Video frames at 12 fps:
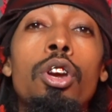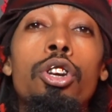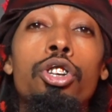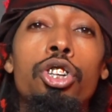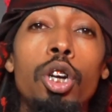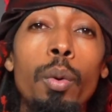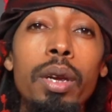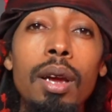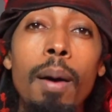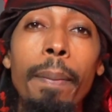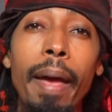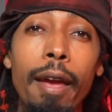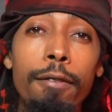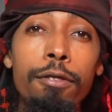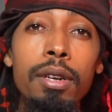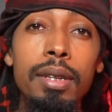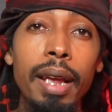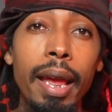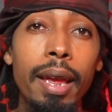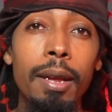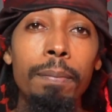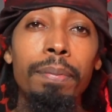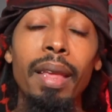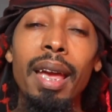Showing up every day
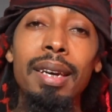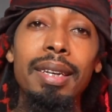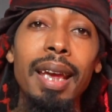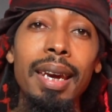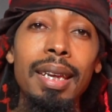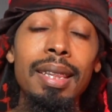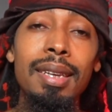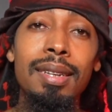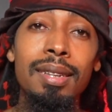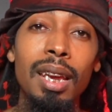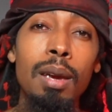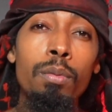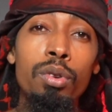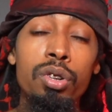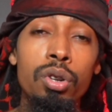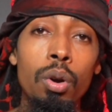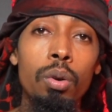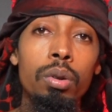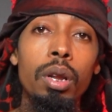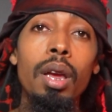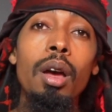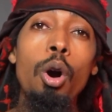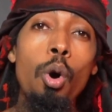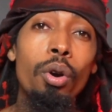and getting the same result
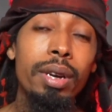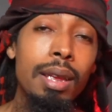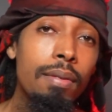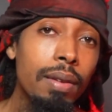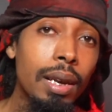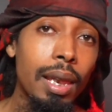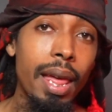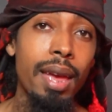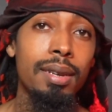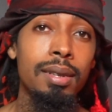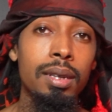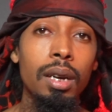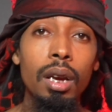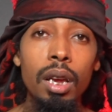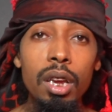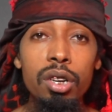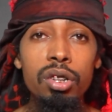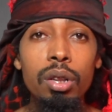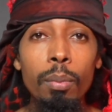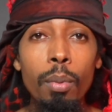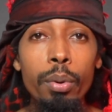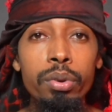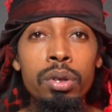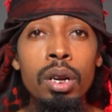or even less is the
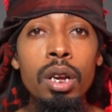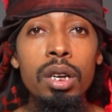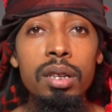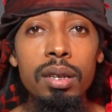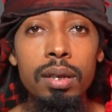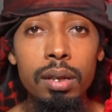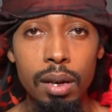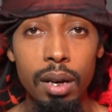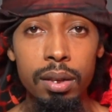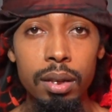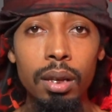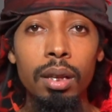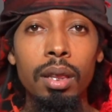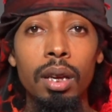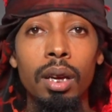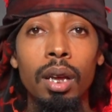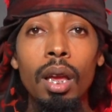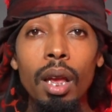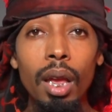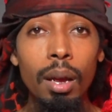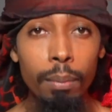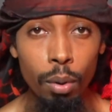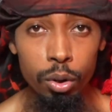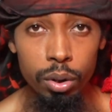most disgusting thing
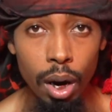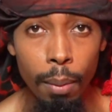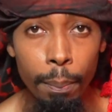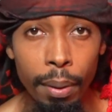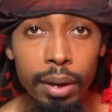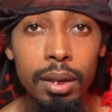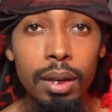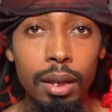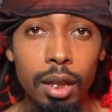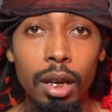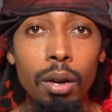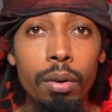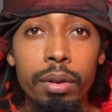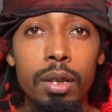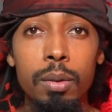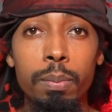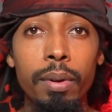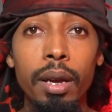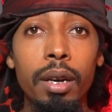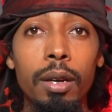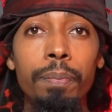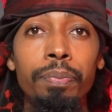and most abundant thing on this planet.